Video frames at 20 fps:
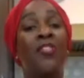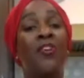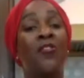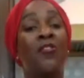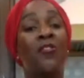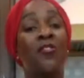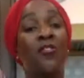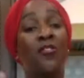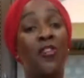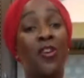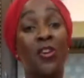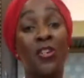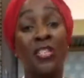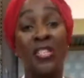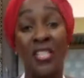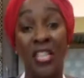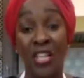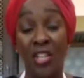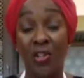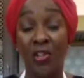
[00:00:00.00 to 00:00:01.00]
The
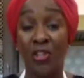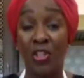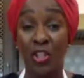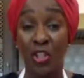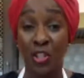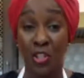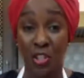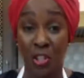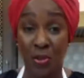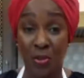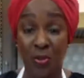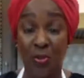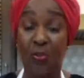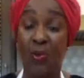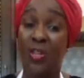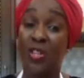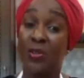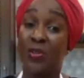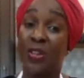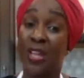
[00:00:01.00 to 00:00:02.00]
first thing you should do
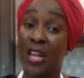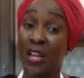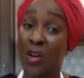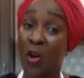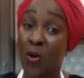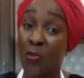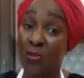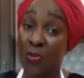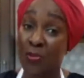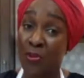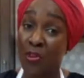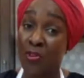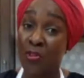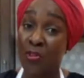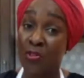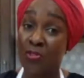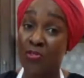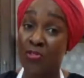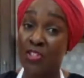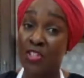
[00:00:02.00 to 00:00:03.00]
when you get home from your
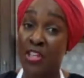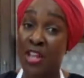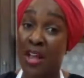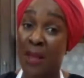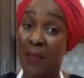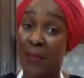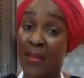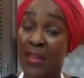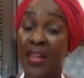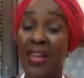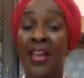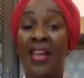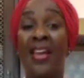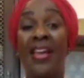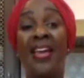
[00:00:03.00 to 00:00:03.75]
grocery shopping,